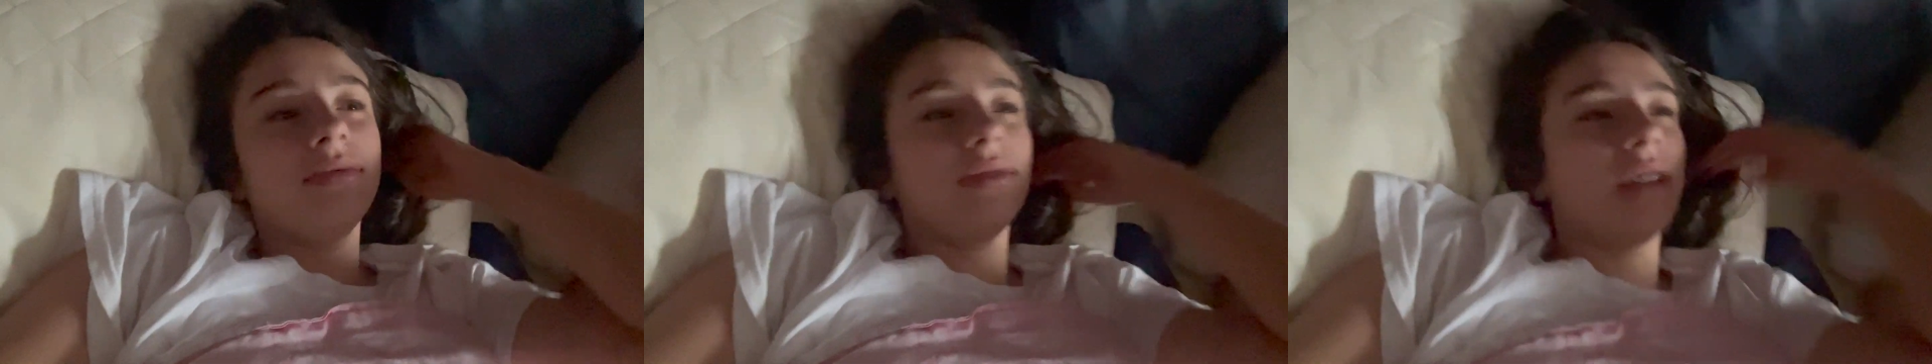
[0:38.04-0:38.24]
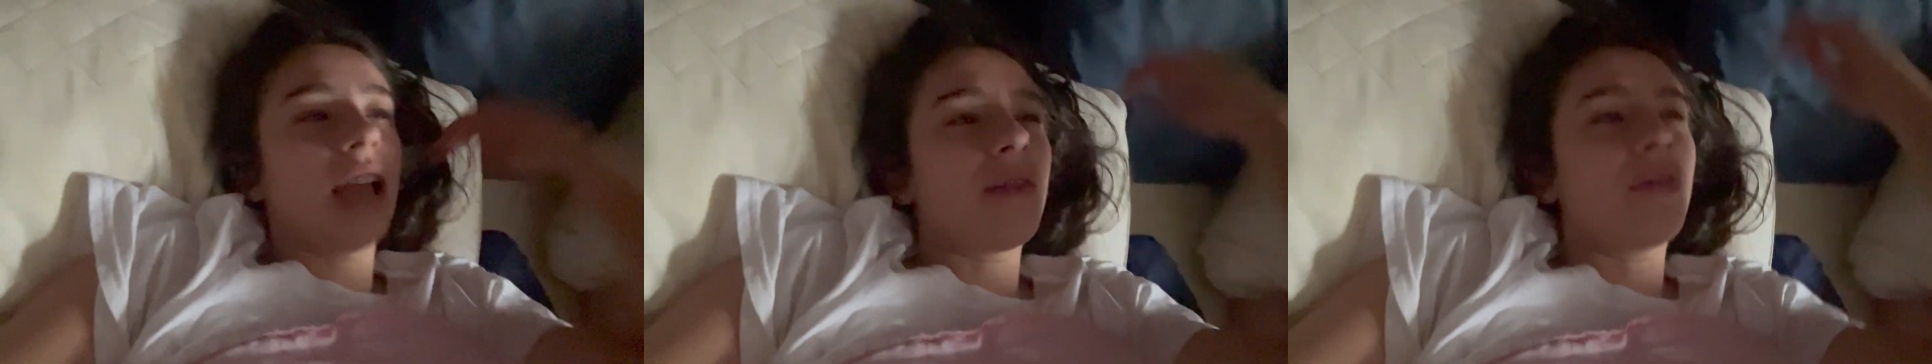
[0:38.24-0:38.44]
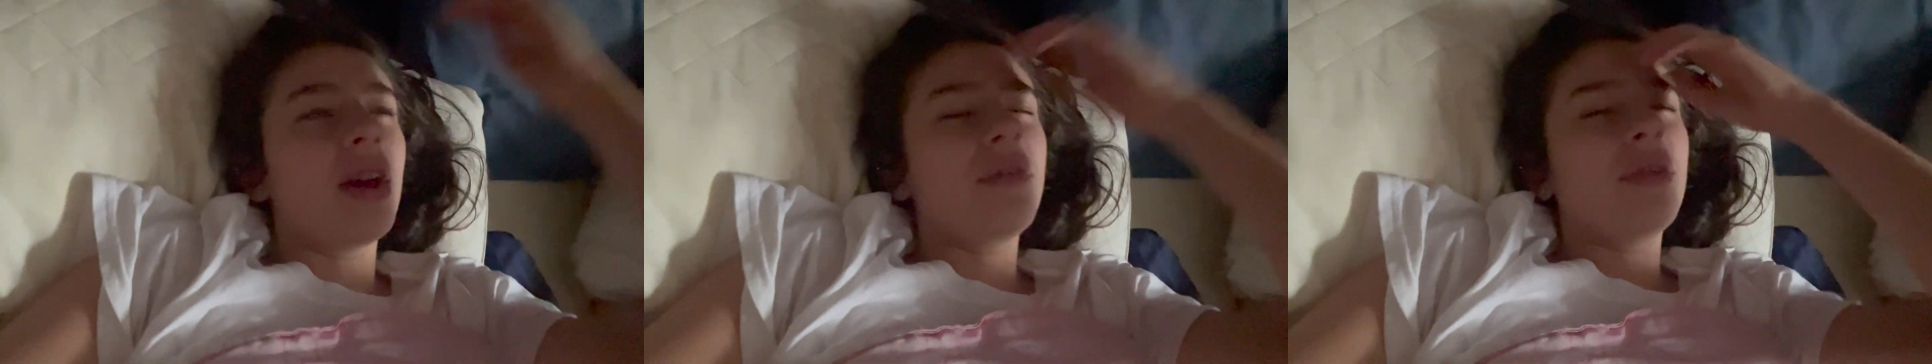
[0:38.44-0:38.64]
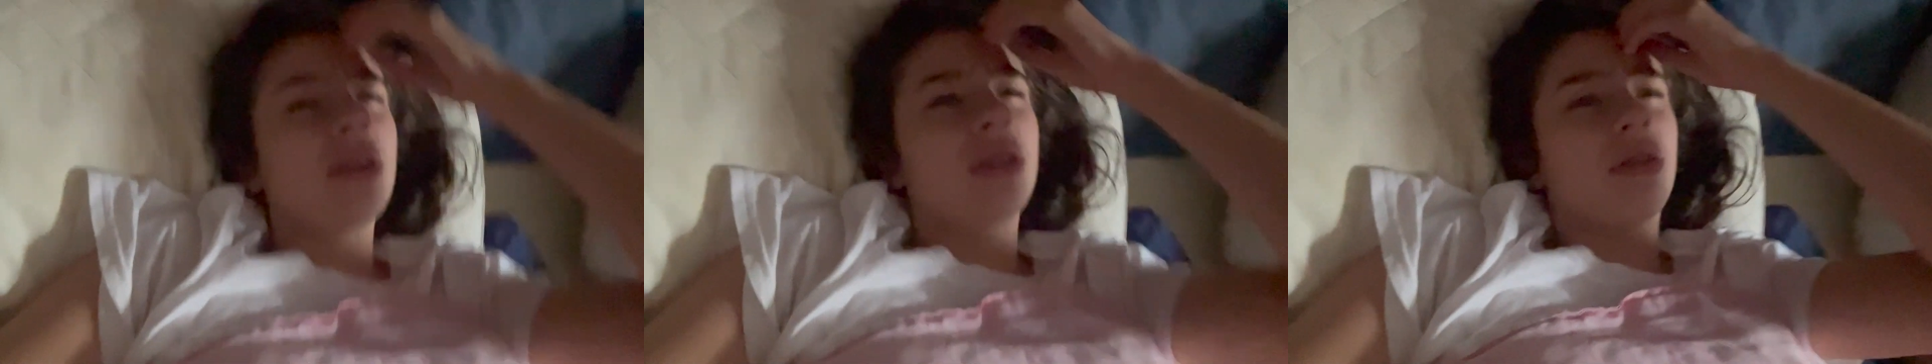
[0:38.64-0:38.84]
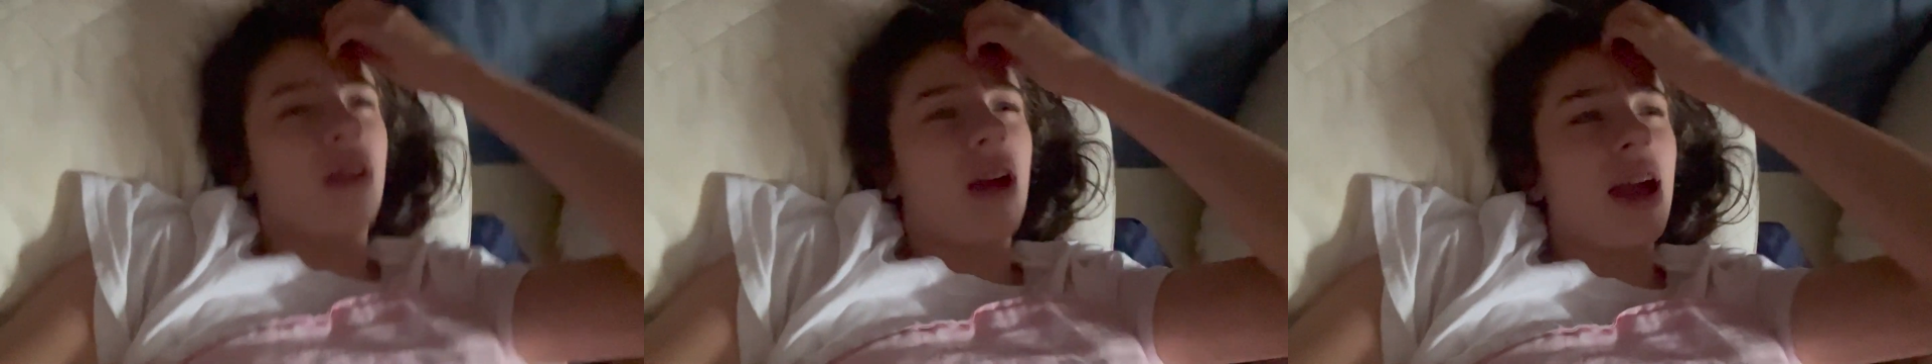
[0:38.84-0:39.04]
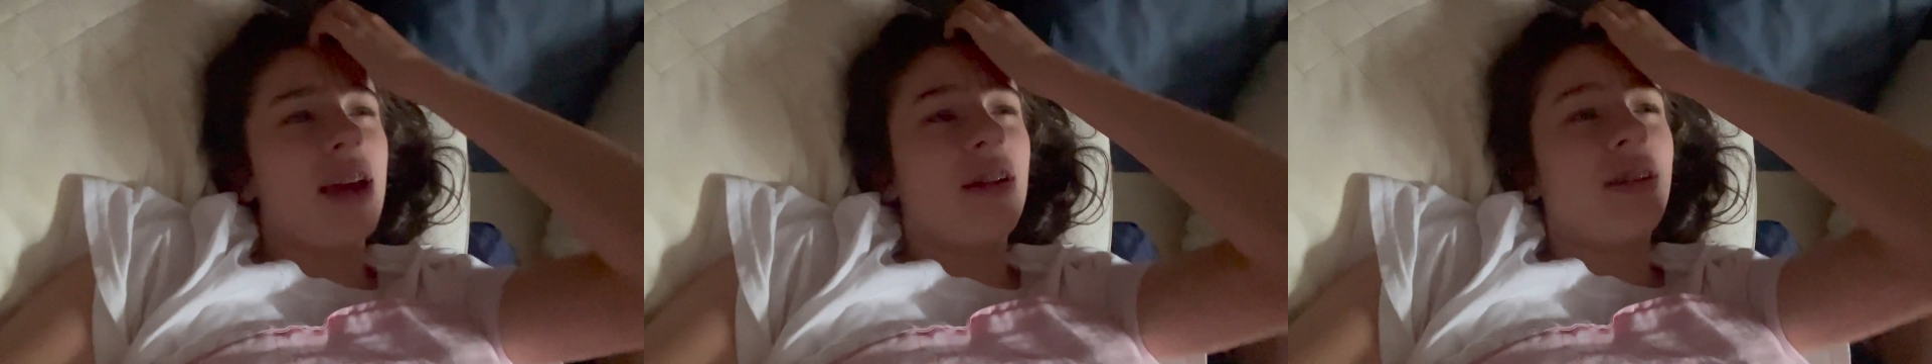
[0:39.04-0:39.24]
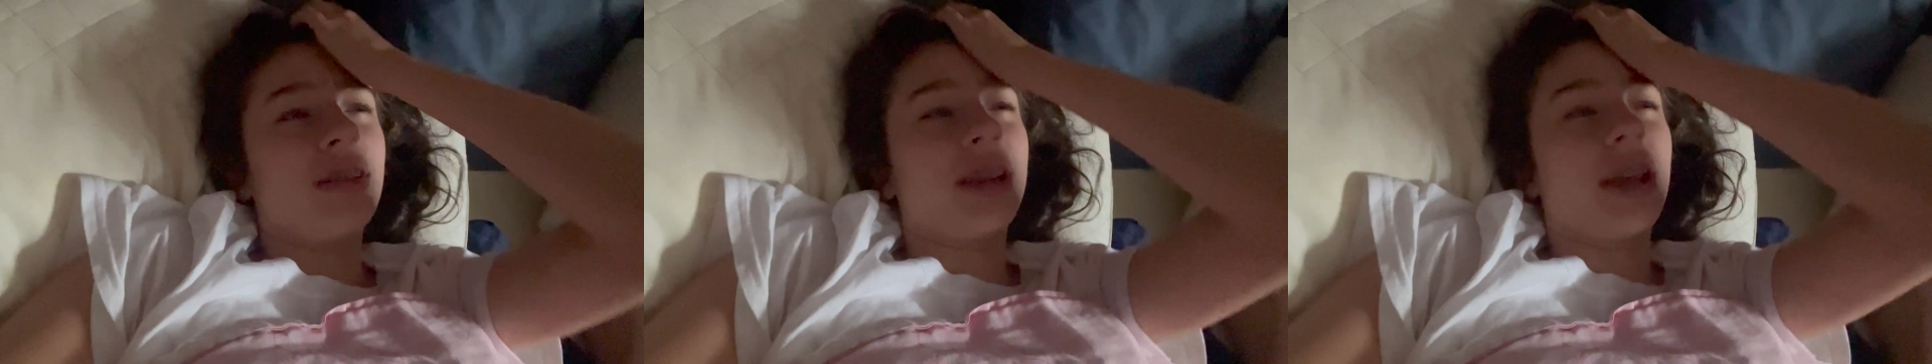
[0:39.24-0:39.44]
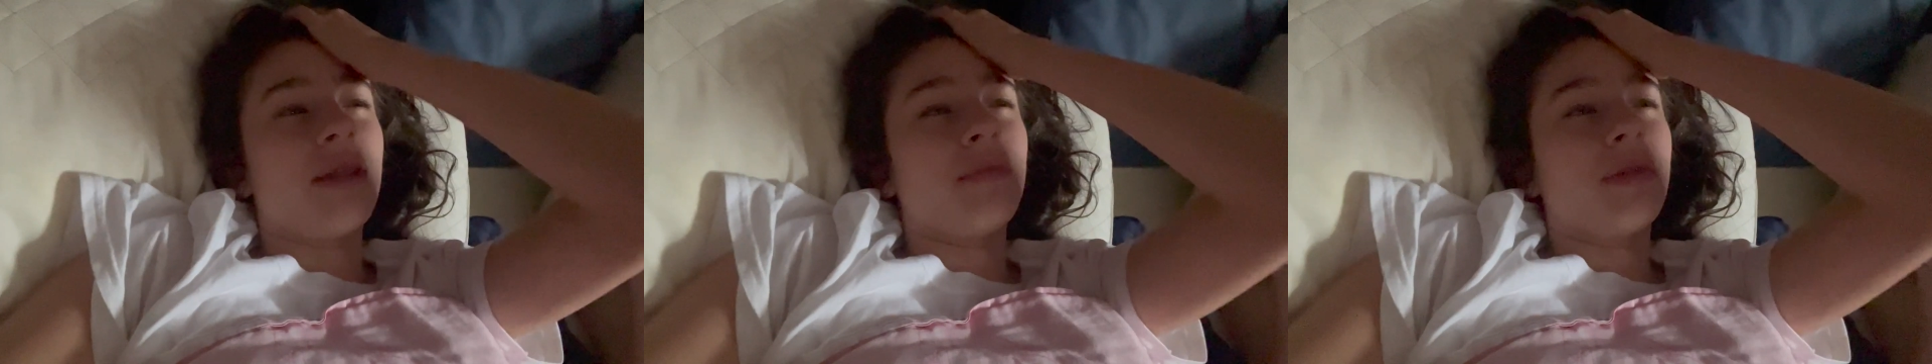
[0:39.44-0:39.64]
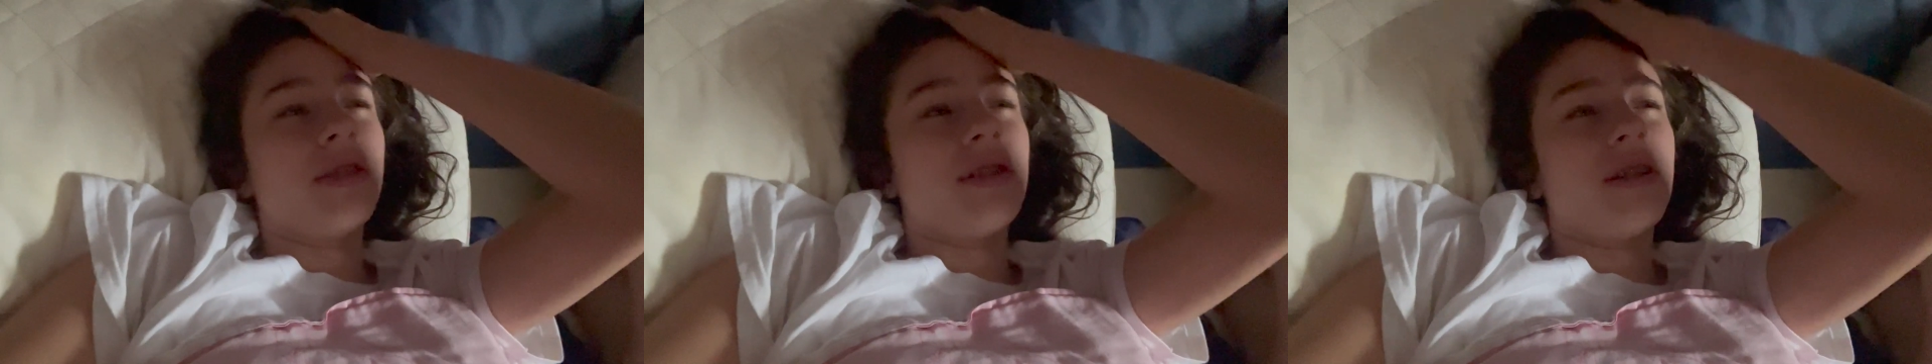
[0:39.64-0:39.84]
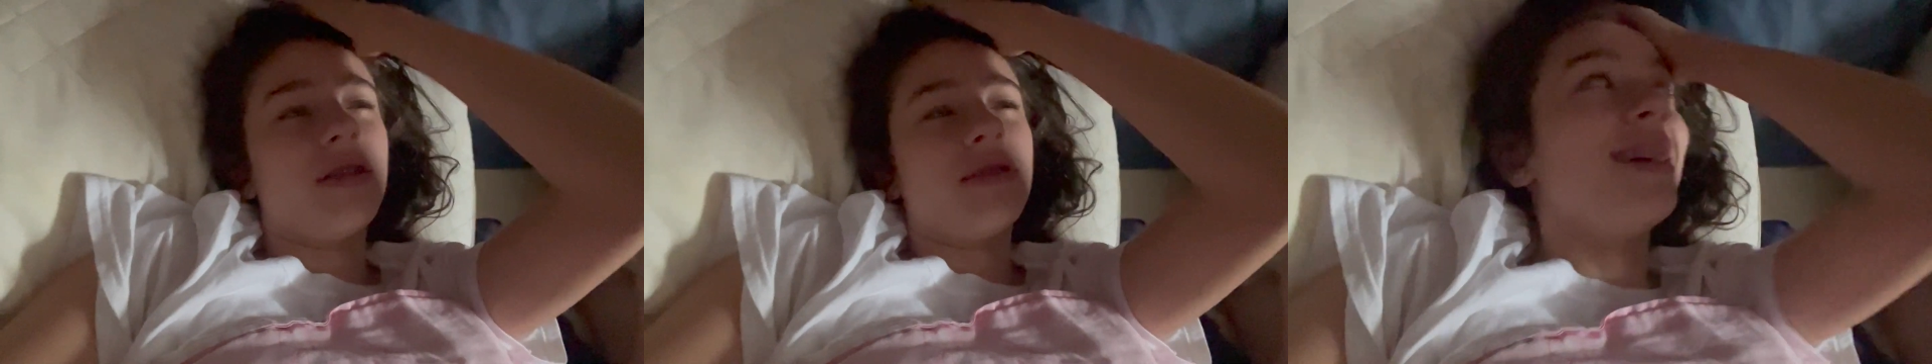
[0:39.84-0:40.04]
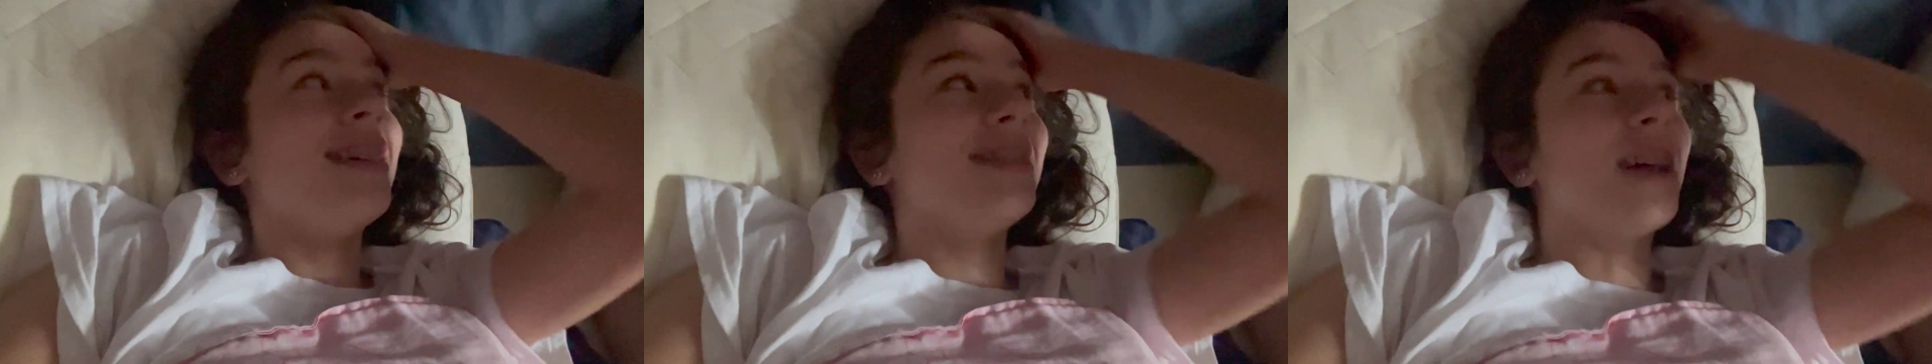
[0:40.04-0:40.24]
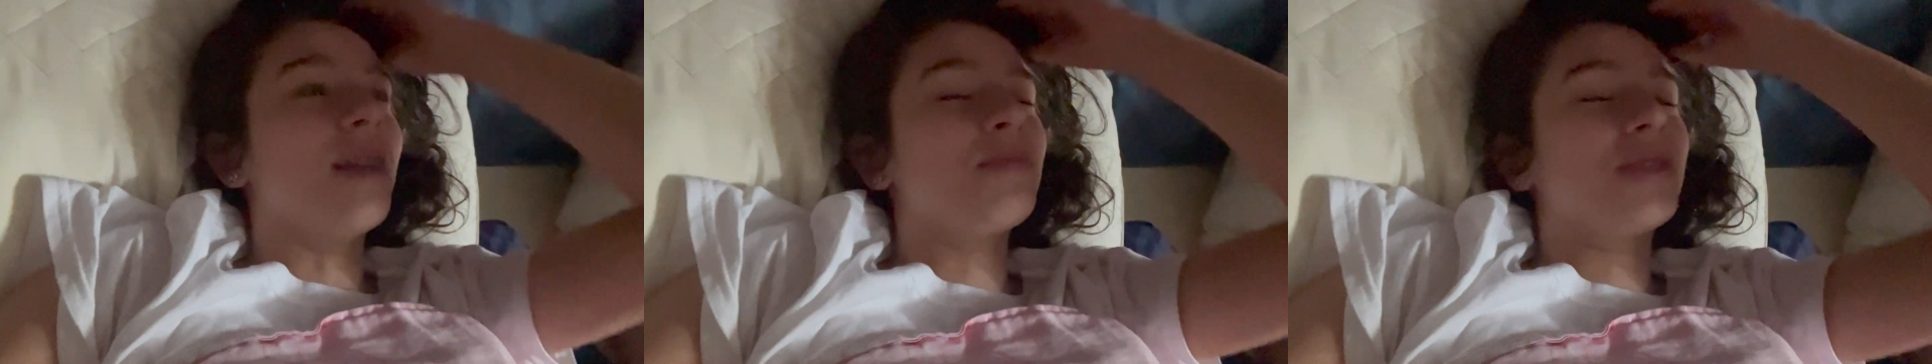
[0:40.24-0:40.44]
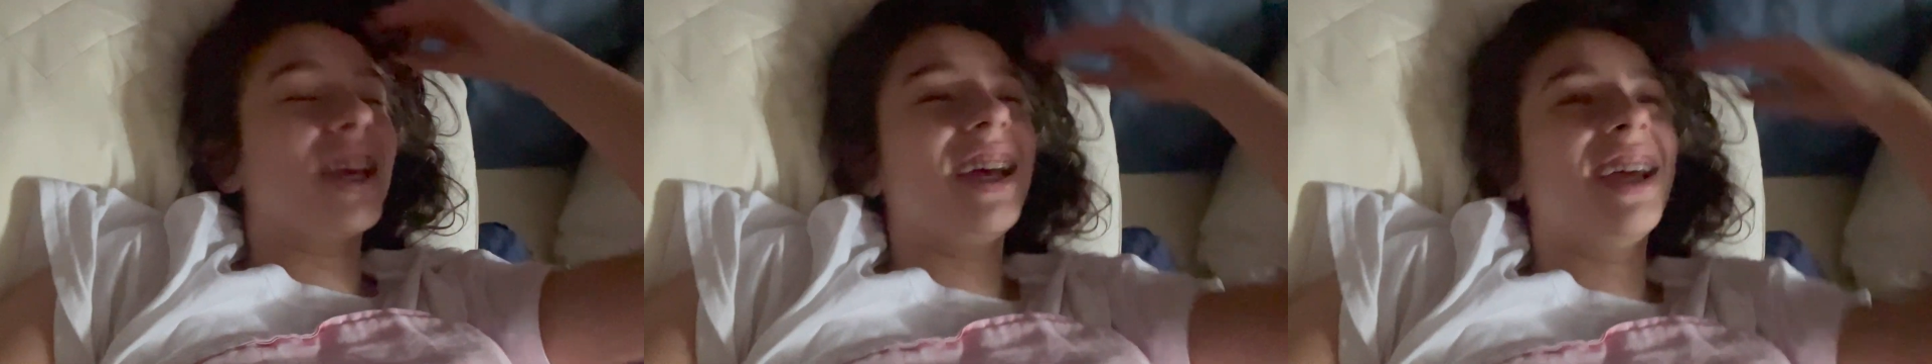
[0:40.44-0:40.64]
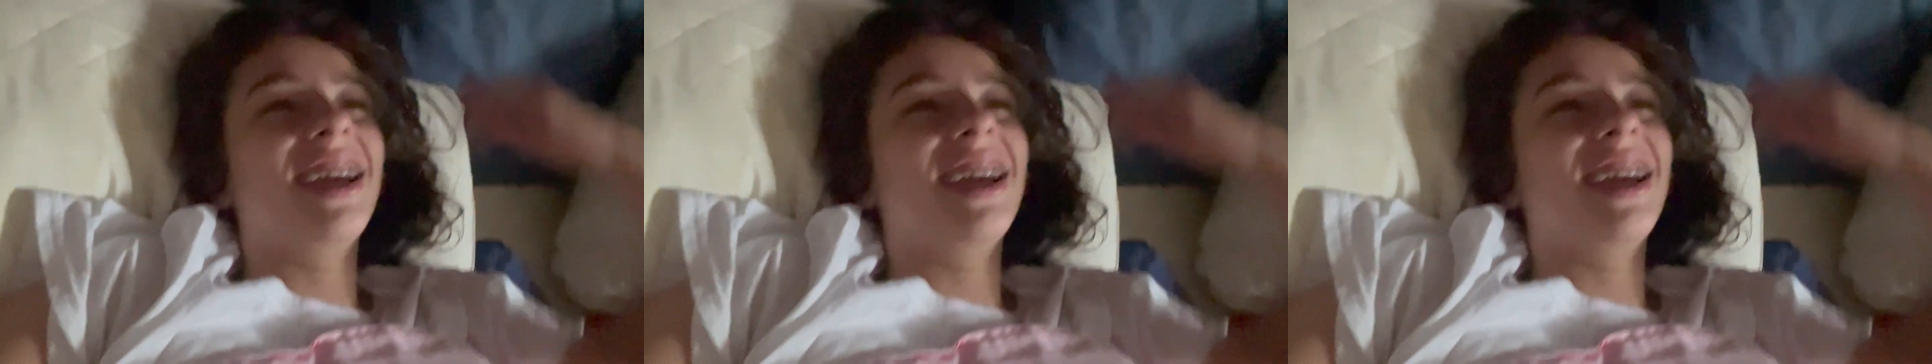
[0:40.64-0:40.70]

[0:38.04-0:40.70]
Have I ever cried on camera though? Type shit.